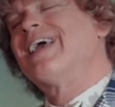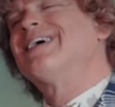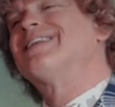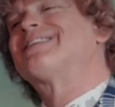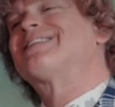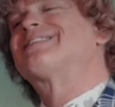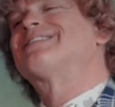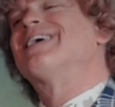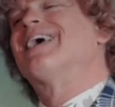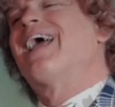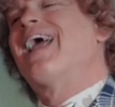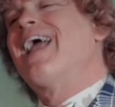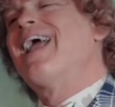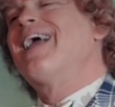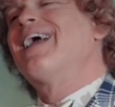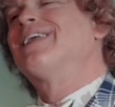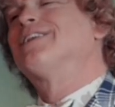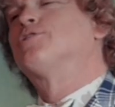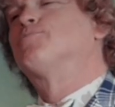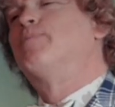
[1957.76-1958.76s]
it
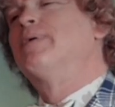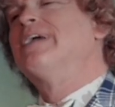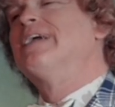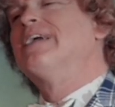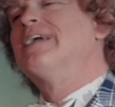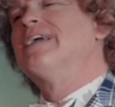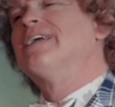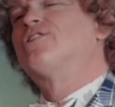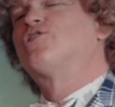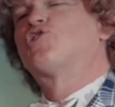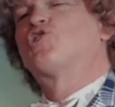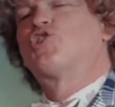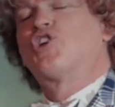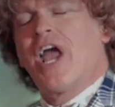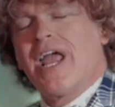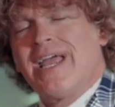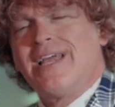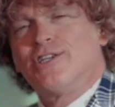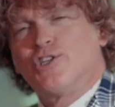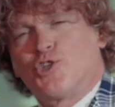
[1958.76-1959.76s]
and be
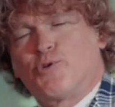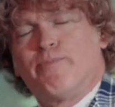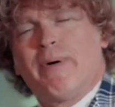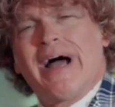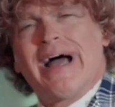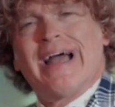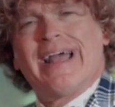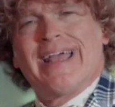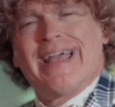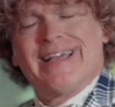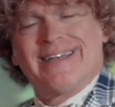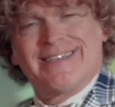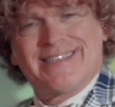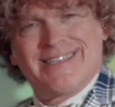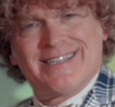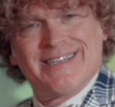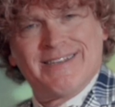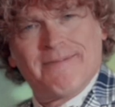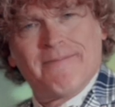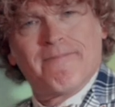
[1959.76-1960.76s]
changed by
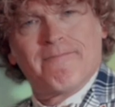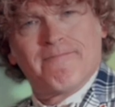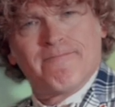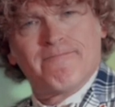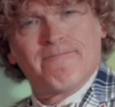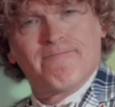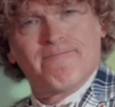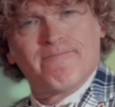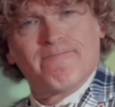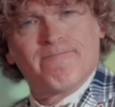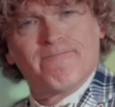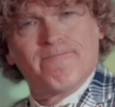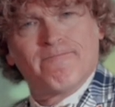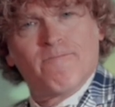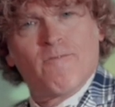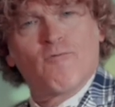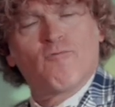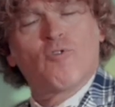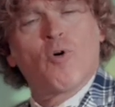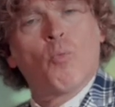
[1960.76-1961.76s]
it mm -hmm.
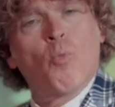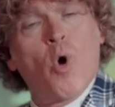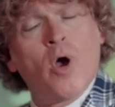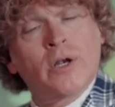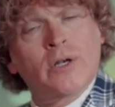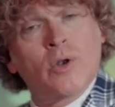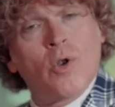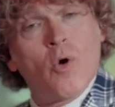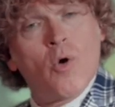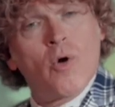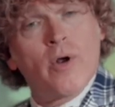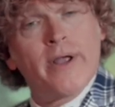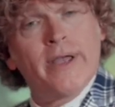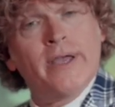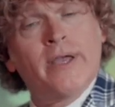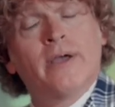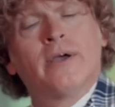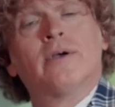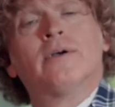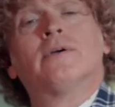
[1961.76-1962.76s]
from one
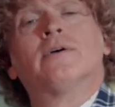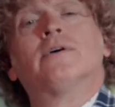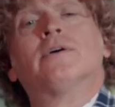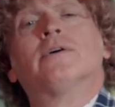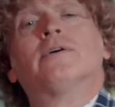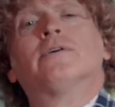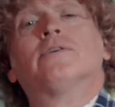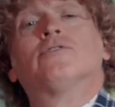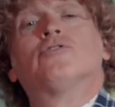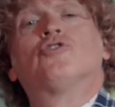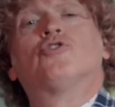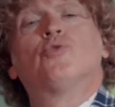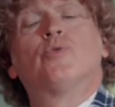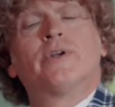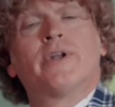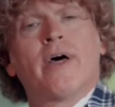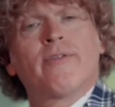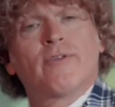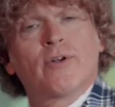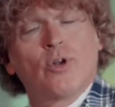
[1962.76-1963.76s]
glory to
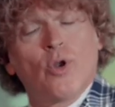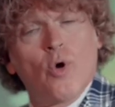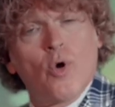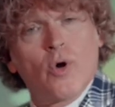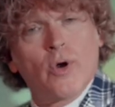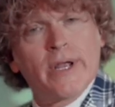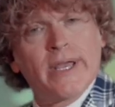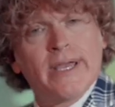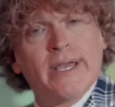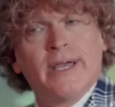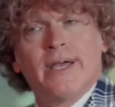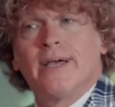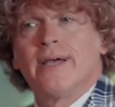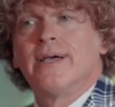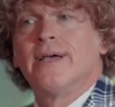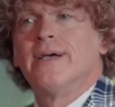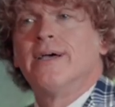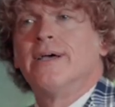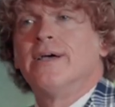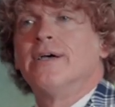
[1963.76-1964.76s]
another glory
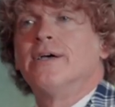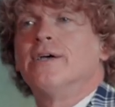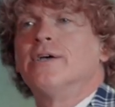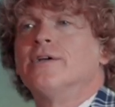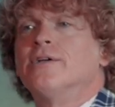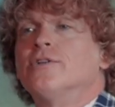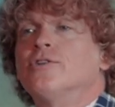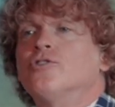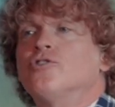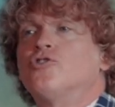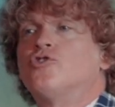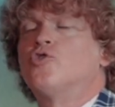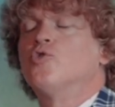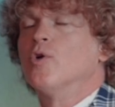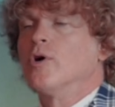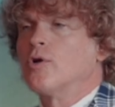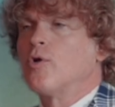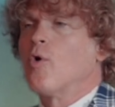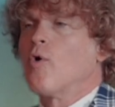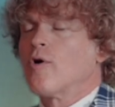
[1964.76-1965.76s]

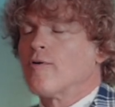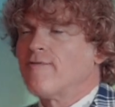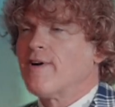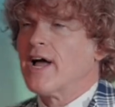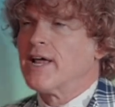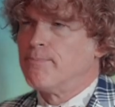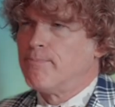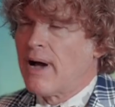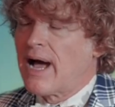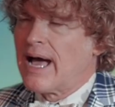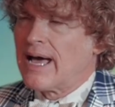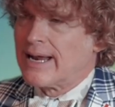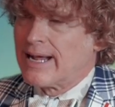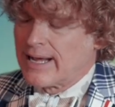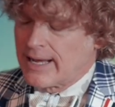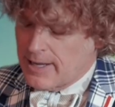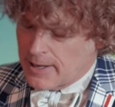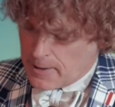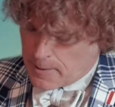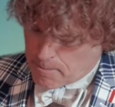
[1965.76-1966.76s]
to a glorified body